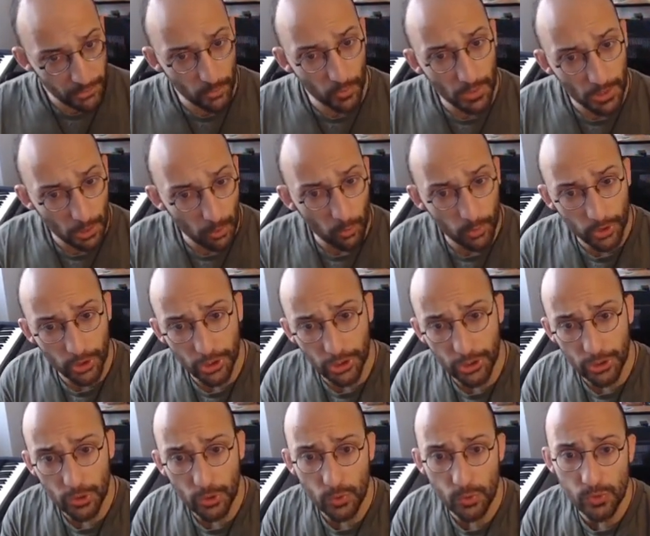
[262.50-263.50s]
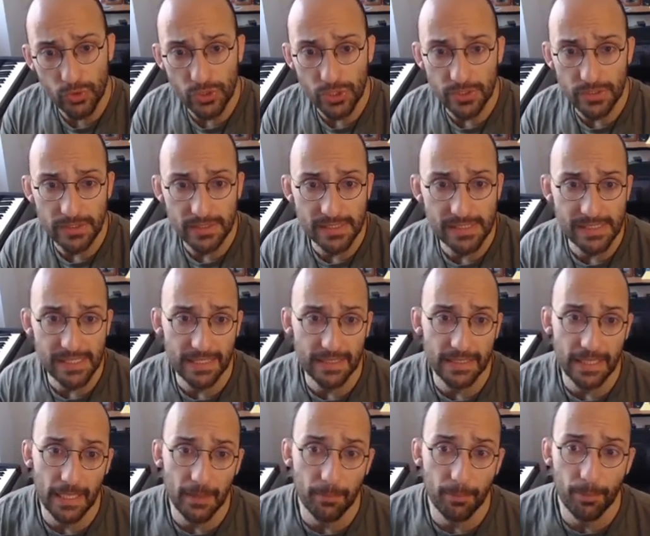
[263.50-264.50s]
URL we're going to use to
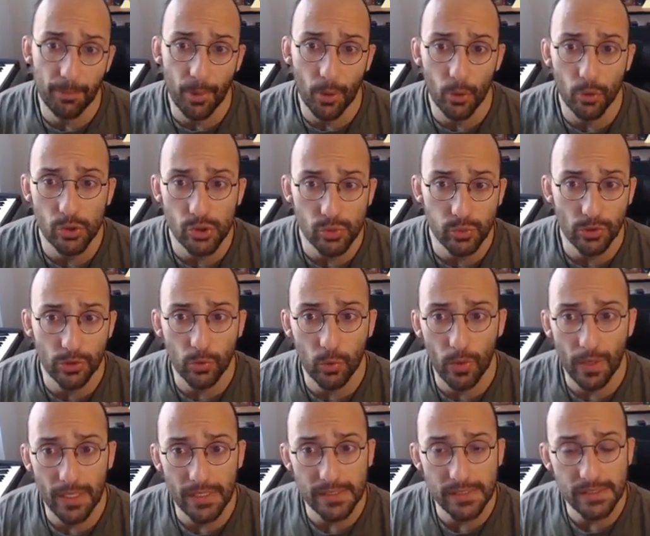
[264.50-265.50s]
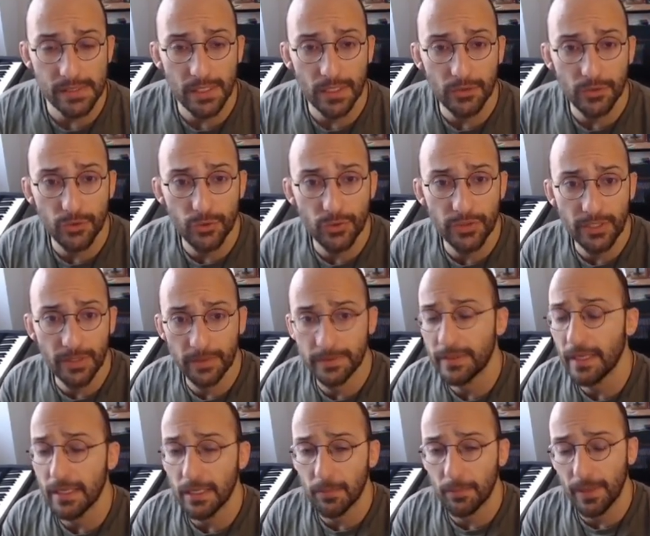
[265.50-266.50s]
send a post request to the
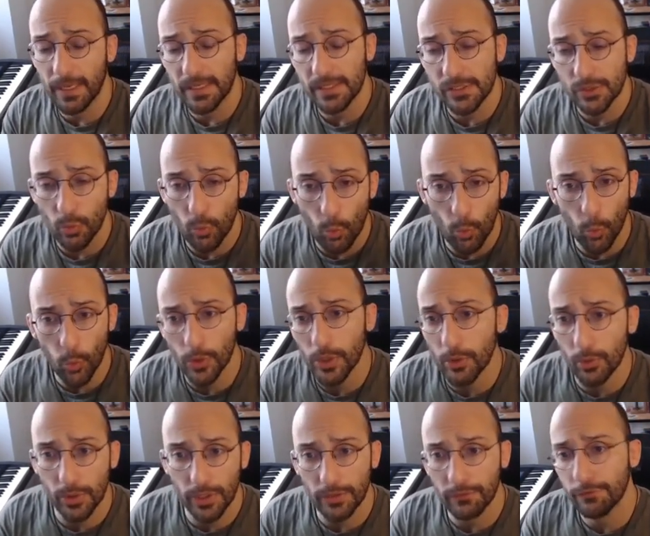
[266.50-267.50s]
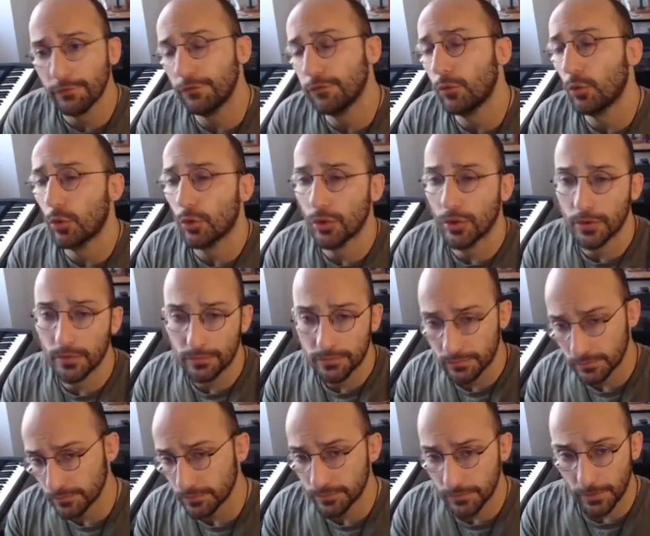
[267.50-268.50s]
database querying for
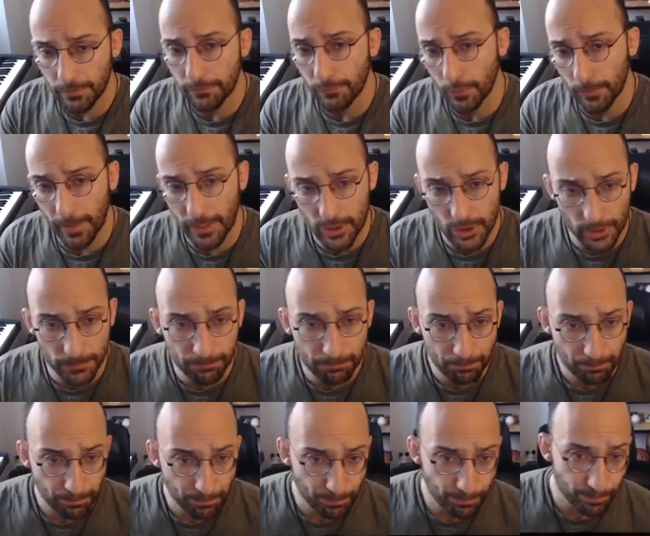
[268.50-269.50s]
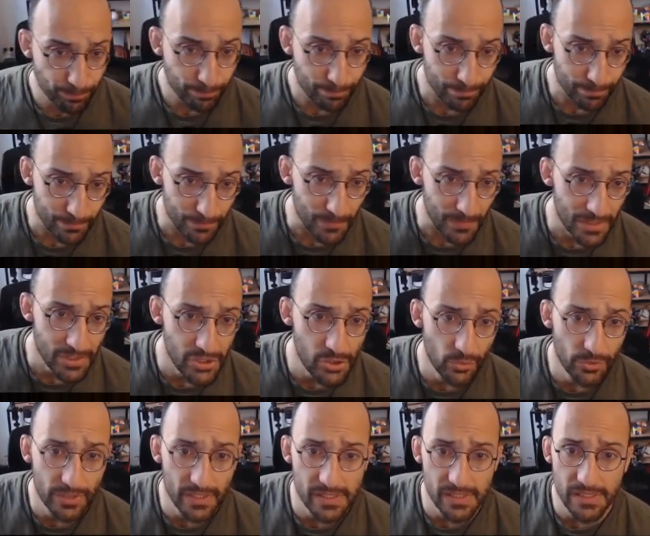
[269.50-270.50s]
information.
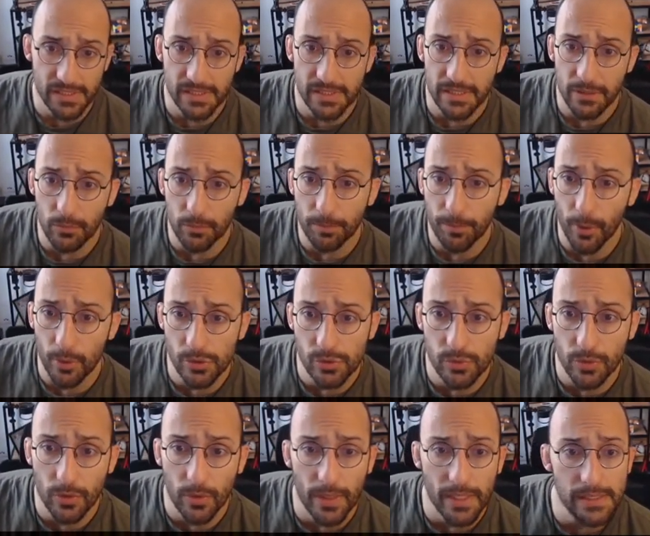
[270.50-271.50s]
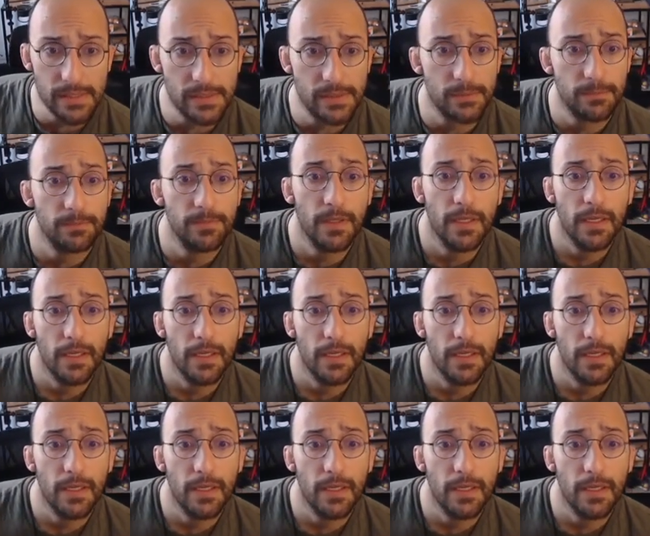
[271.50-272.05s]
So this is the post request.